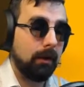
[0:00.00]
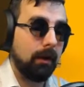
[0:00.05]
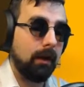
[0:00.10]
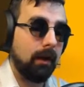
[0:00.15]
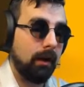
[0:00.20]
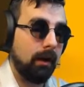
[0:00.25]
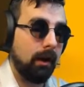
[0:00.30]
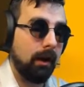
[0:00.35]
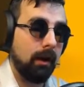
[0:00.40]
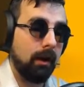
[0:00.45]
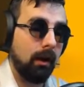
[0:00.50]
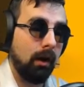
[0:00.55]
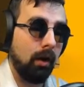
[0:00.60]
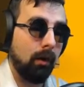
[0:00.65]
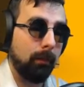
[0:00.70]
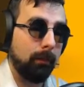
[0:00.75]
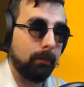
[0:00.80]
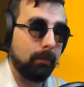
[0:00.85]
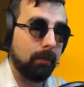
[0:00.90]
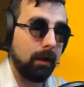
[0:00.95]
air and
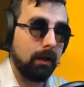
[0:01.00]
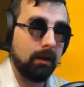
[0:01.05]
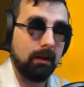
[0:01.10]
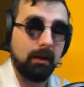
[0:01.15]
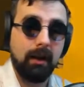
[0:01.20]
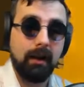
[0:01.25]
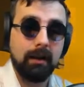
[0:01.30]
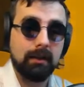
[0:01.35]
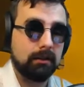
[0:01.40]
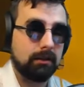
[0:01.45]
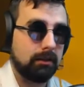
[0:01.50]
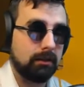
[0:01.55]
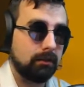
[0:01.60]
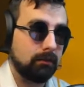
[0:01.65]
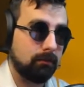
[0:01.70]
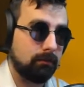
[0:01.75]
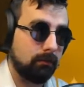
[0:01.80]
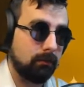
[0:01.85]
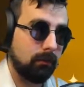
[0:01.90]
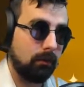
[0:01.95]
hope that it lands
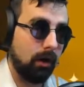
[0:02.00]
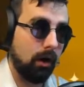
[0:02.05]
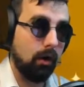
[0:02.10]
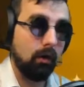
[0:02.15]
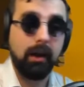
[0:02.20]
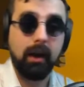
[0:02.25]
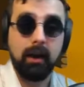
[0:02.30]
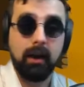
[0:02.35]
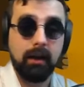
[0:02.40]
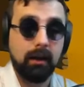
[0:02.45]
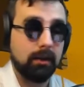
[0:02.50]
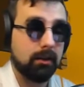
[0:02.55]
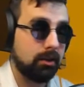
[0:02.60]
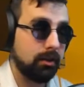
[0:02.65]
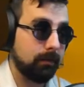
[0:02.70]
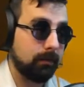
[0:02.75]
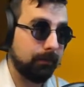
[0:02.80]
okay-ish.